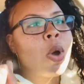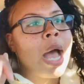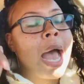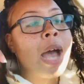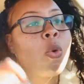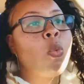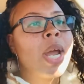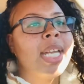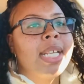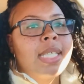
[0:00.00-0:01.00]
I
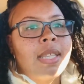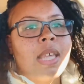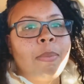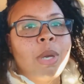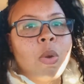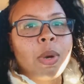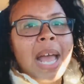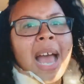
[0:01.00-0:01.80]
waited to that bell ring.